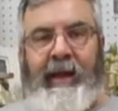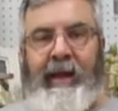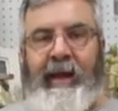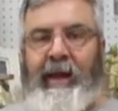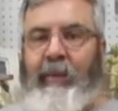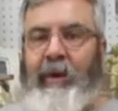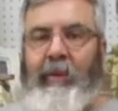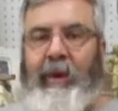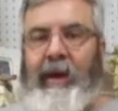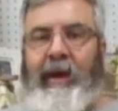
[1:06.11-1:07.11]
I want
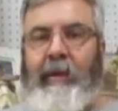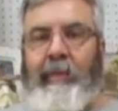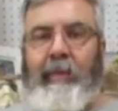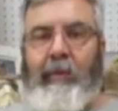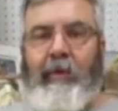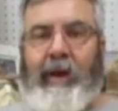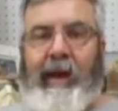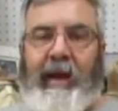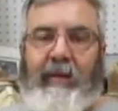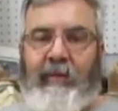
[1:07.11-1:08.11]
to wait a couple more
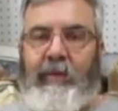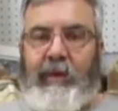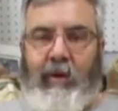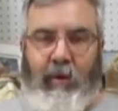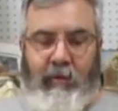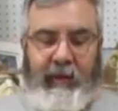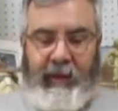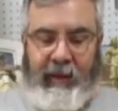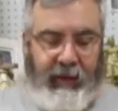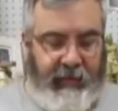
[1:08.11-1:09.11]
days with the COVID
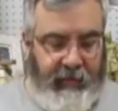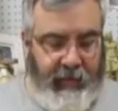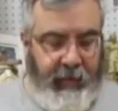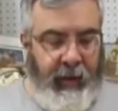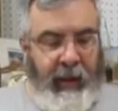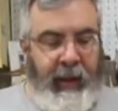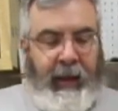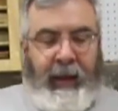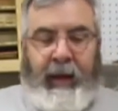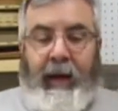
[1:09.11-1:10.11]
thing. So
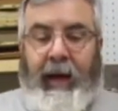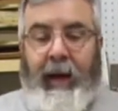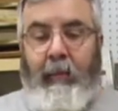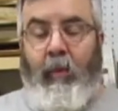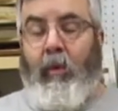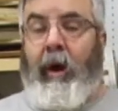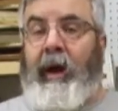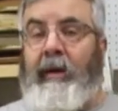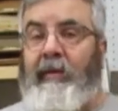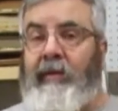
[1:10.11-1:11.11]

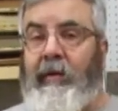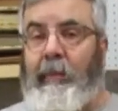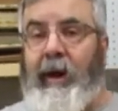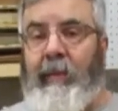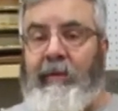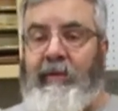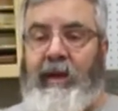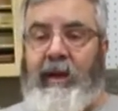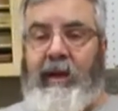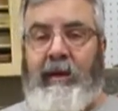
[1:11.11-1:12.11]
I still promised
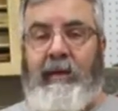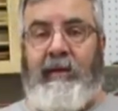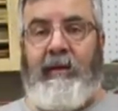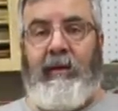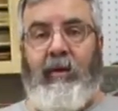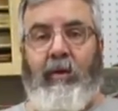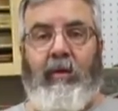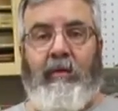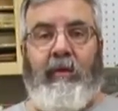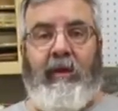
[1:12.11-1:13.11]
you to
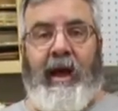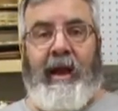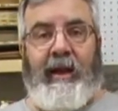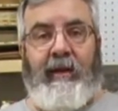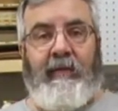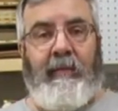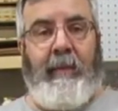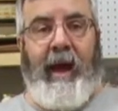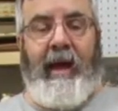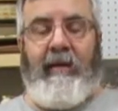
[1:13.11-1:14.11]
go over a lot of different
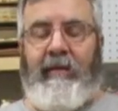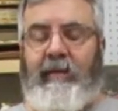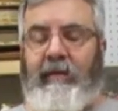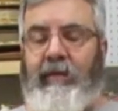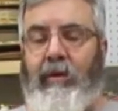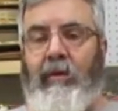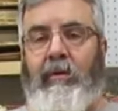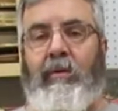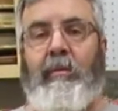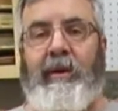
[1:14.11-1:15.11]
patterns. There's a
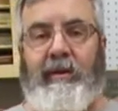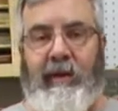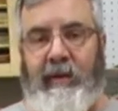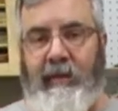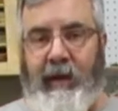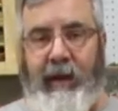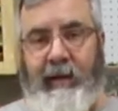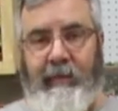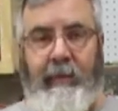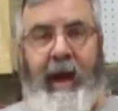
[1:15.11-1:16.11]
whole bunch of different
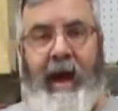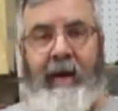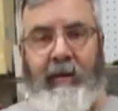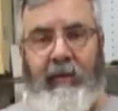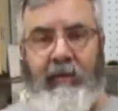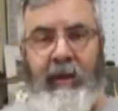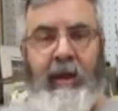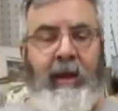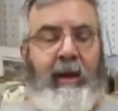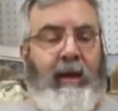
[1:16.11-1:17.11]
kinds of patterns.
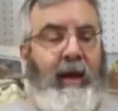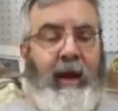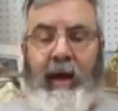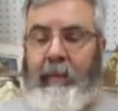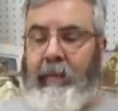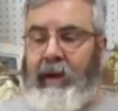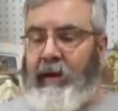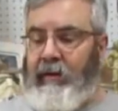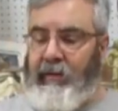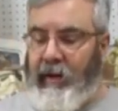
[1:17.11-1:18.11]

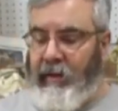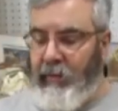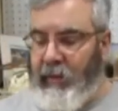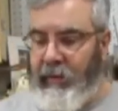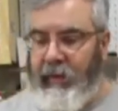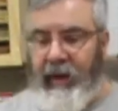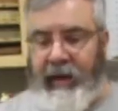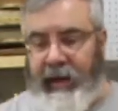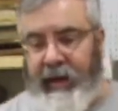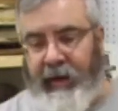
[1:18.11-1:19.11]
Here's another one
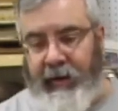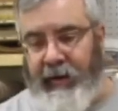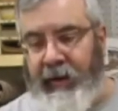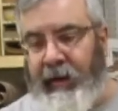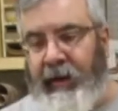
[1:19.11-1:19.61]
right here.